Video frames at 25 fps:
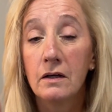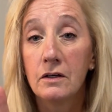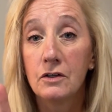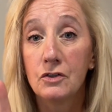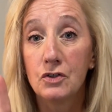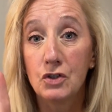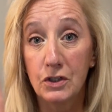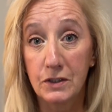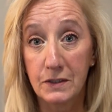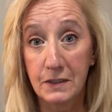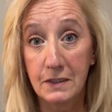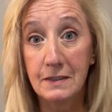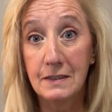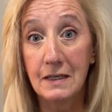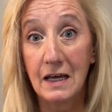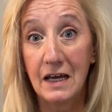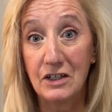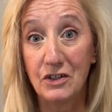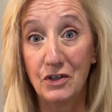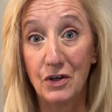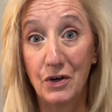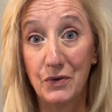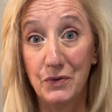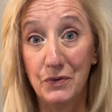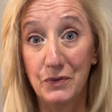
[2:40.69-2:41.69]
Just a side
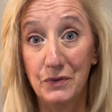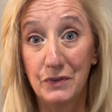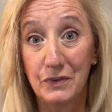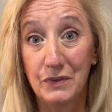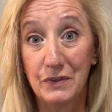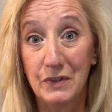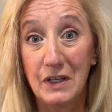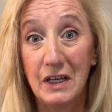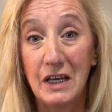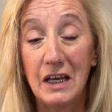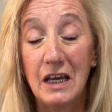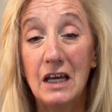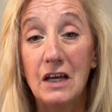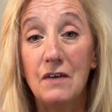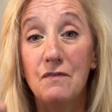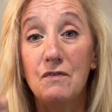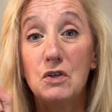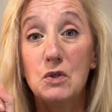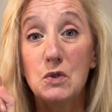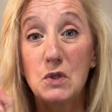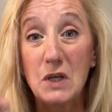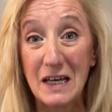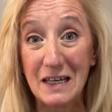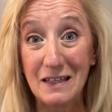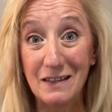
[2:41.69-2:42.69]
note, if you
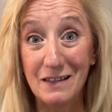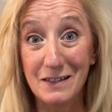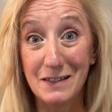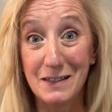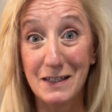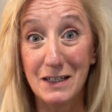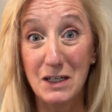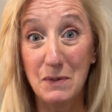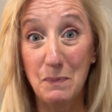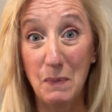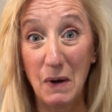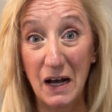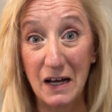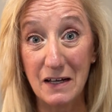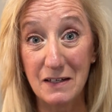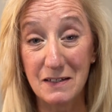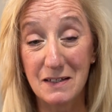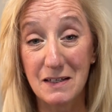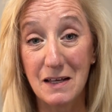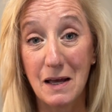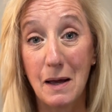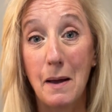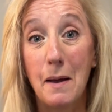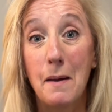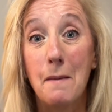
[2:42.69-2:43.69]
take the city
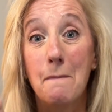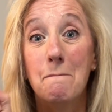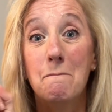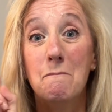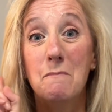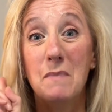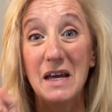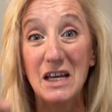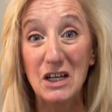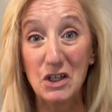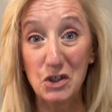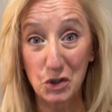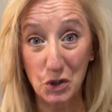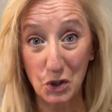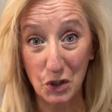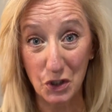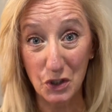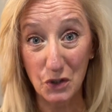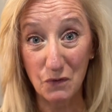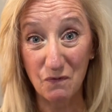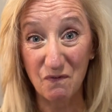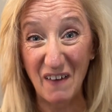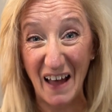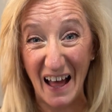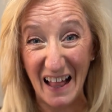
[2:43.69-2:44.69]
bus, make sure
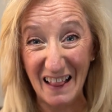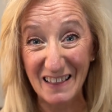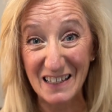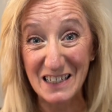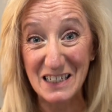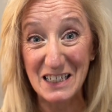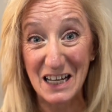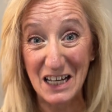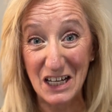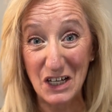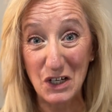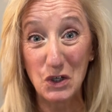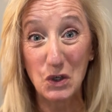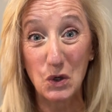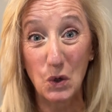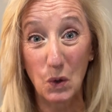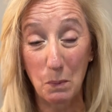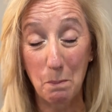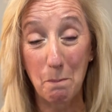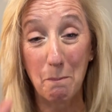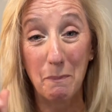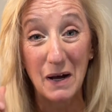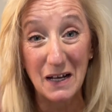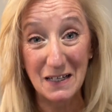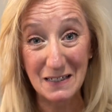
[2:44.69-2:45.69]
you validate
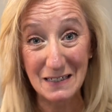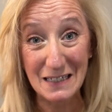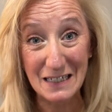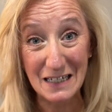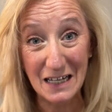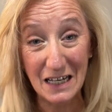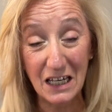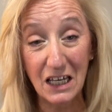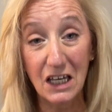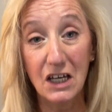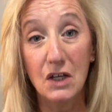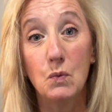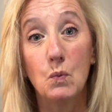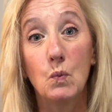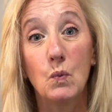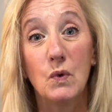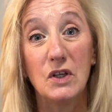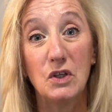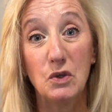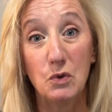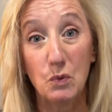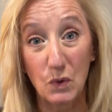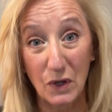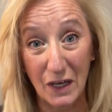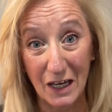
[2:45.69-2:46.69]
your bus ticket when
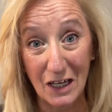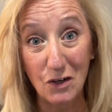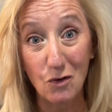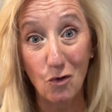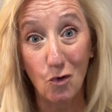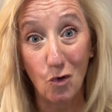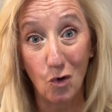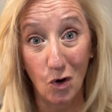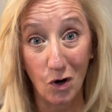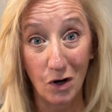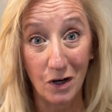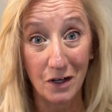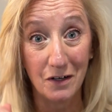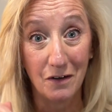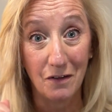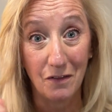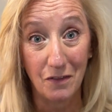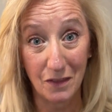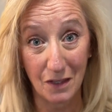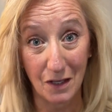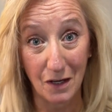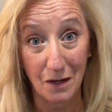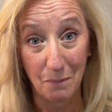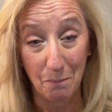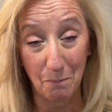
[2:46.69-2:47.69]
you get on
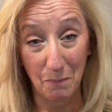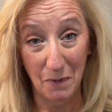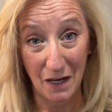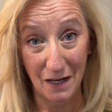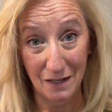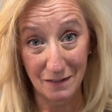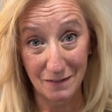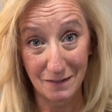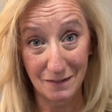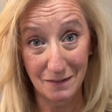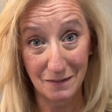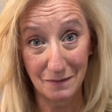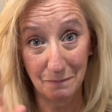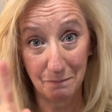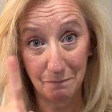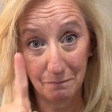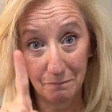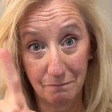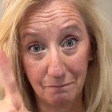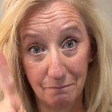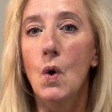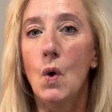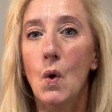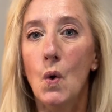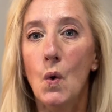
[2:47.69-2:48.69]
the bus.
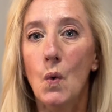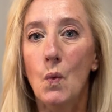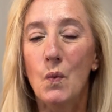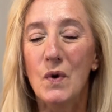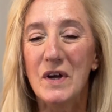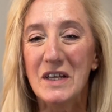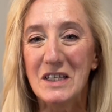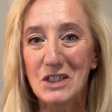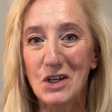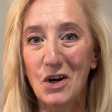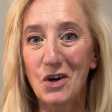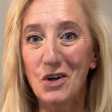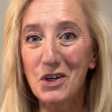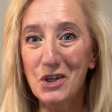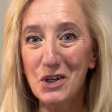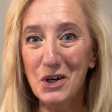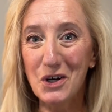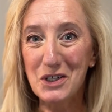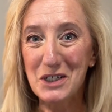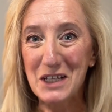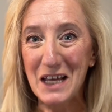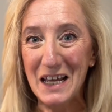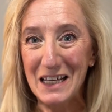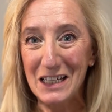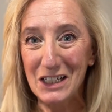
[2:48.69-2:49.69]
We started our
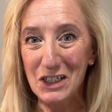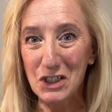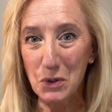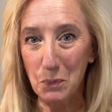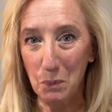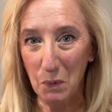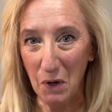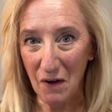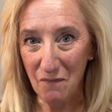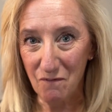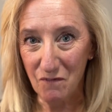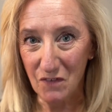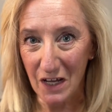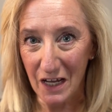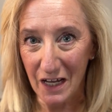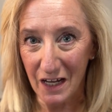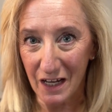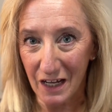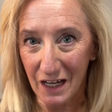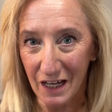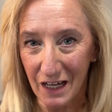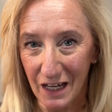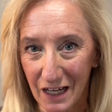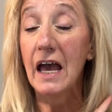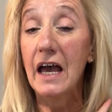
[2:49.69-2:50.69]
day in Dubrovnik,
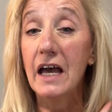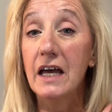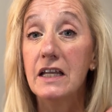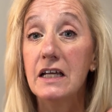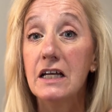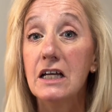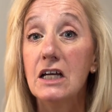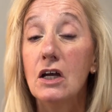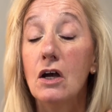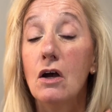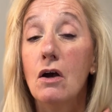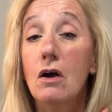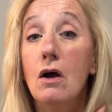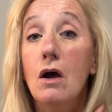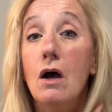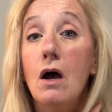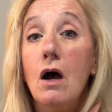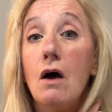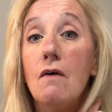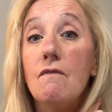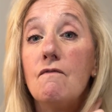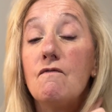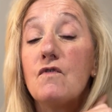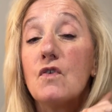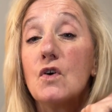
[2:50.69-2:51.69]
heading
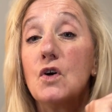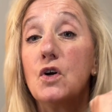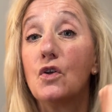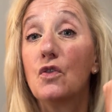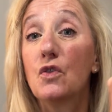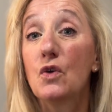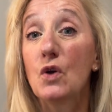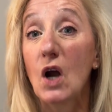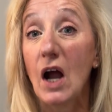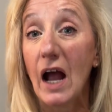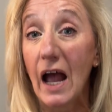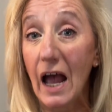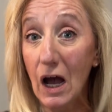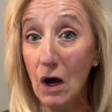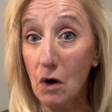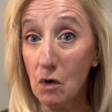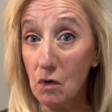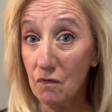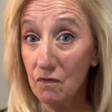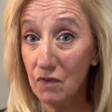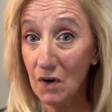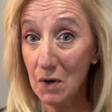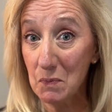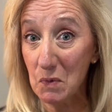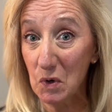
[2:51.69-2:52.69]
further out
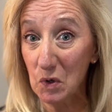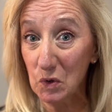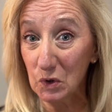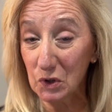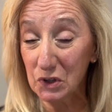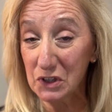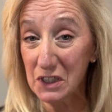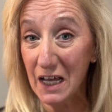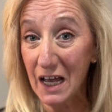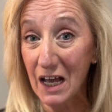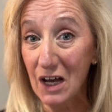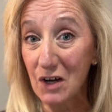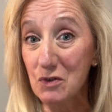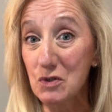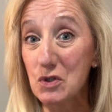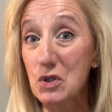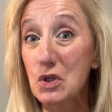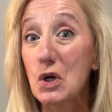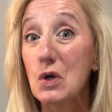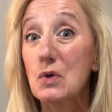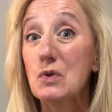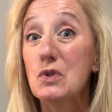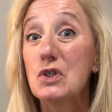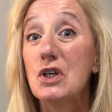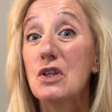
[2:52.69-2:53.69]
from Old Town to
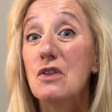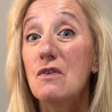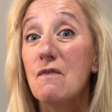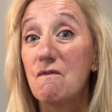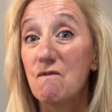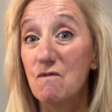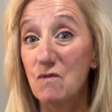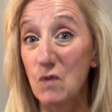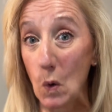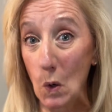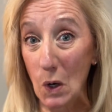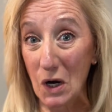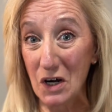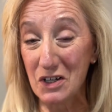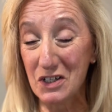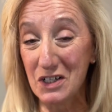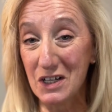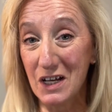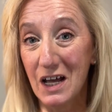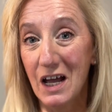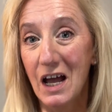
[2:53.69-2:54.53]
go to the fort.